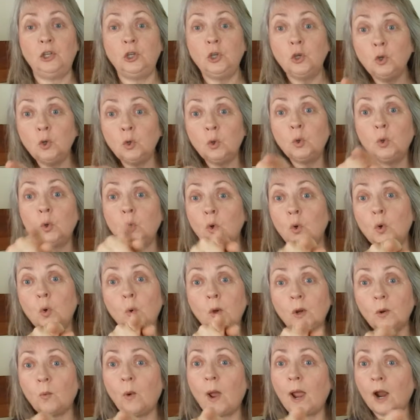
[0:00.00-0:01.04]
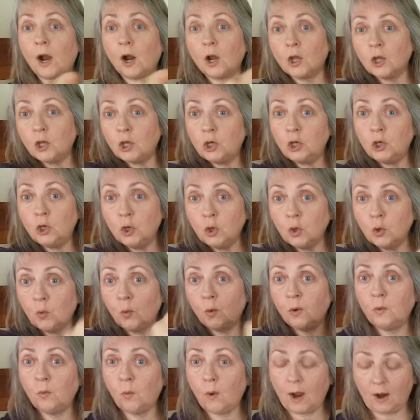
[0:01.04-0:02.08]
you would wear. You
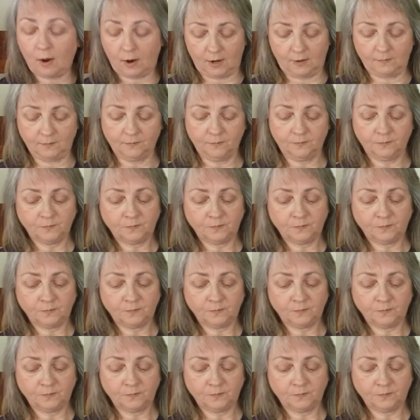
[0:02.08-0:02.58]
would wear it.